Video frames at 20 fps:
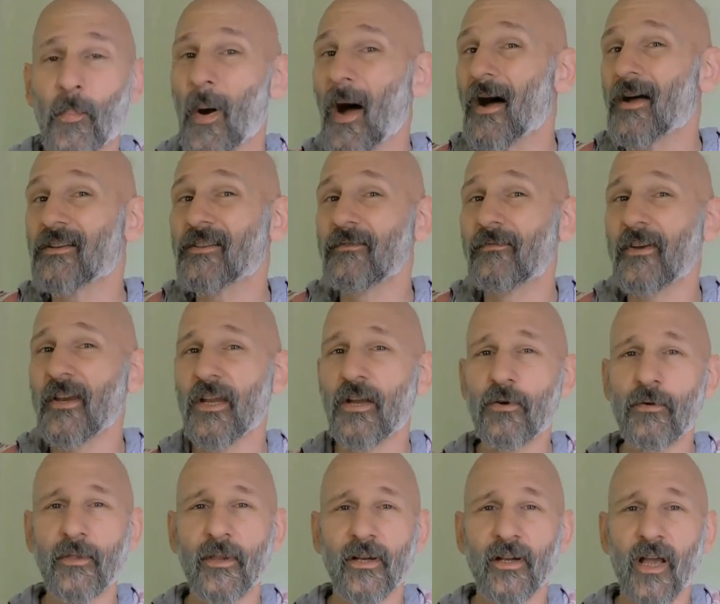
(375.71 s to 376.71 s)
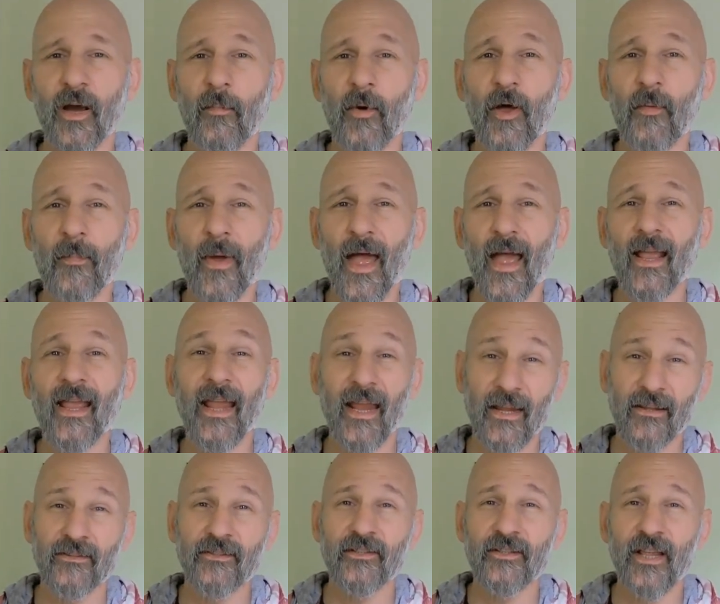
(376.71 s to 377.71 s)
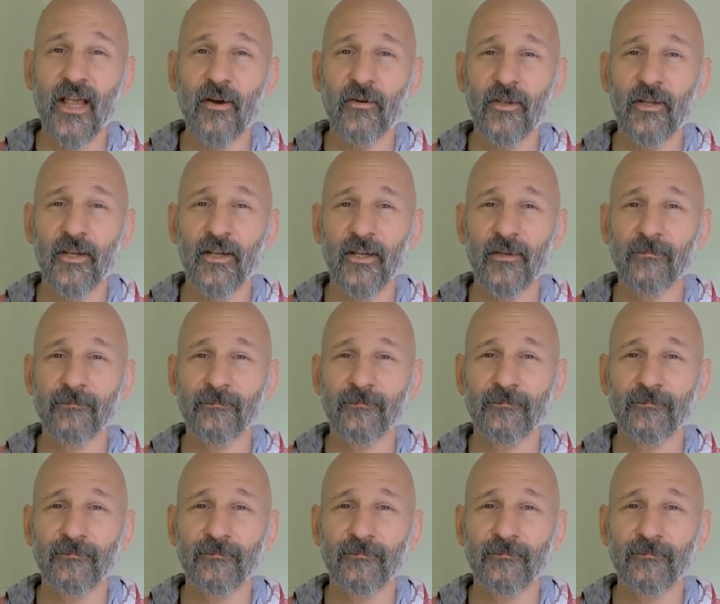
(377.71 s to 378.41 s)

Pause the video, then come on back and see how you did.